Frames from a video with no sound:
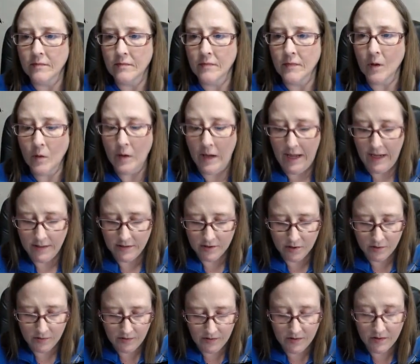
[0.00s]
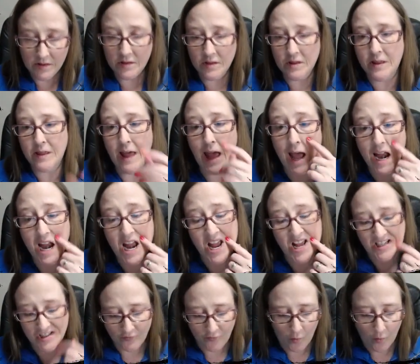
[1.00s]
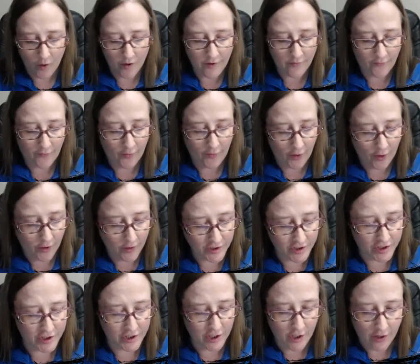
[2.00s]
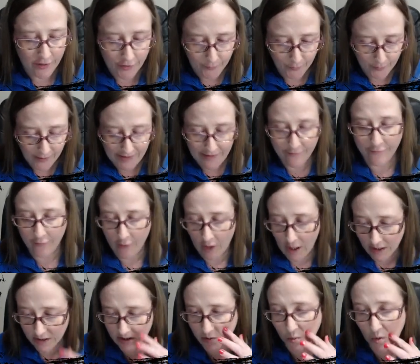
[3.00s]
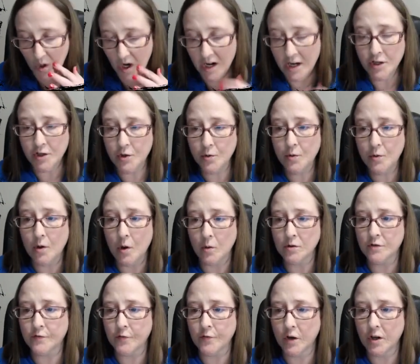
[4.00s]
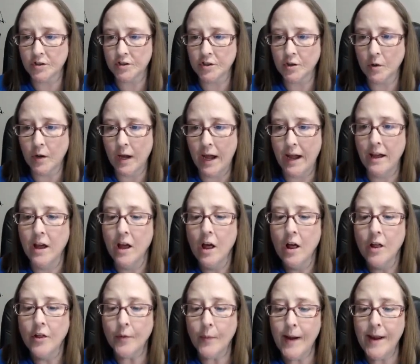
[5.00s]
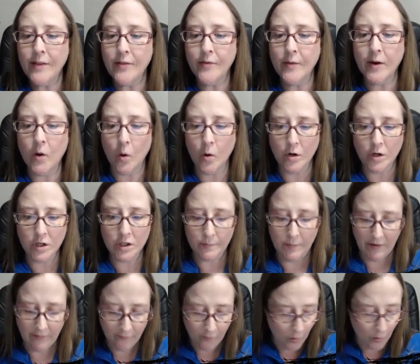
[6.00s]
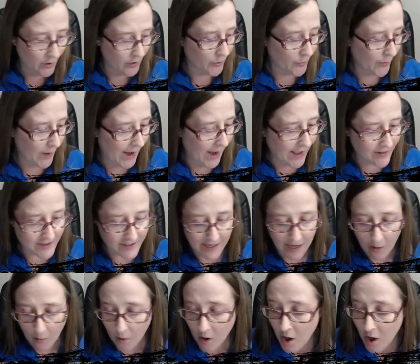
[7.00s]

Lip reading: Okay, so that is for the first 3 fronts. We're going to do those first, okay? 3 3/4 by 4 3/8. Now,